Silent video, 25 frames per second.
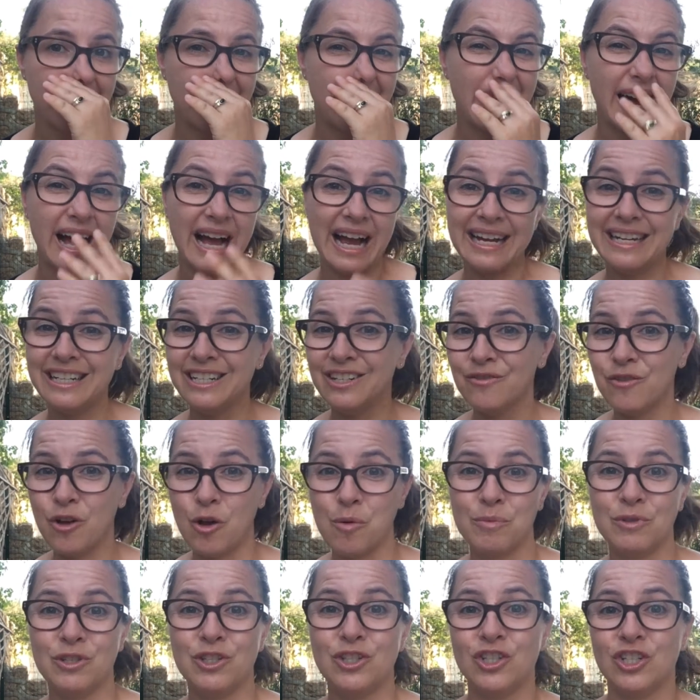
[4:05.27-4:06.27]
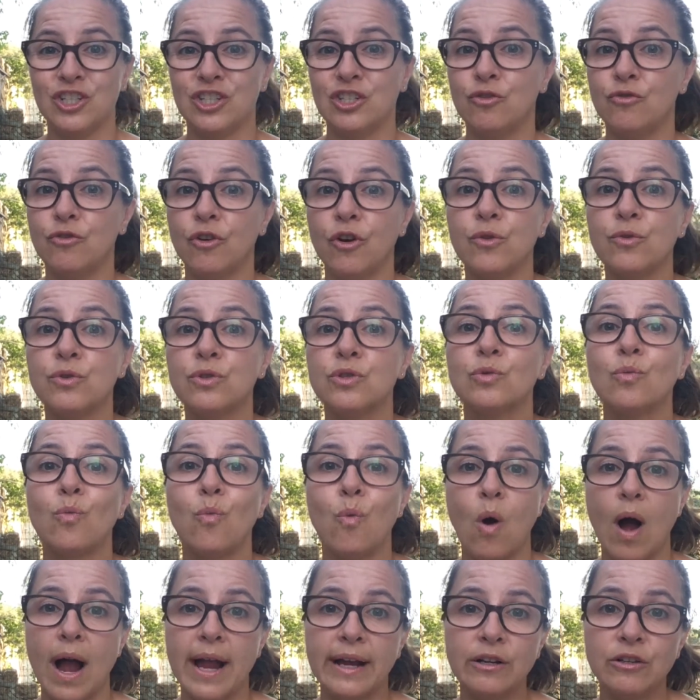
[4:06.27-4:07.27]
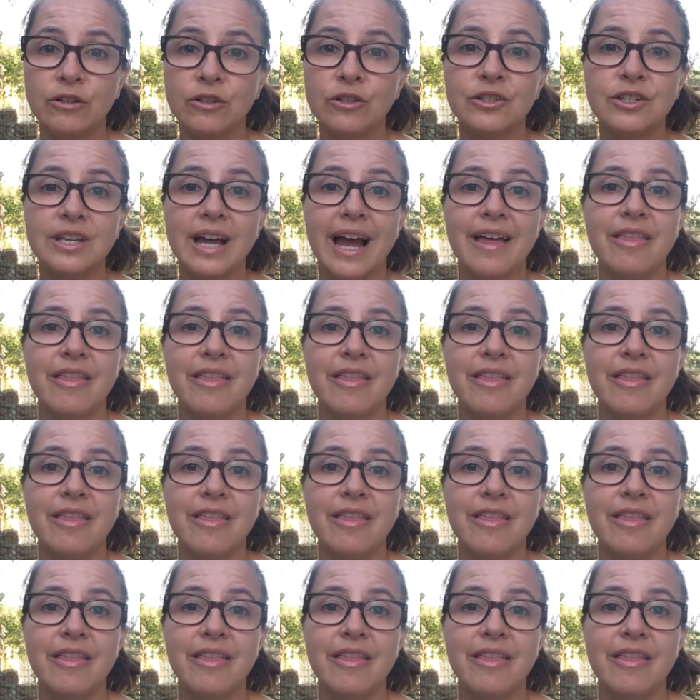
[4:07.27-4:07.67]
kind of almost just grows wild.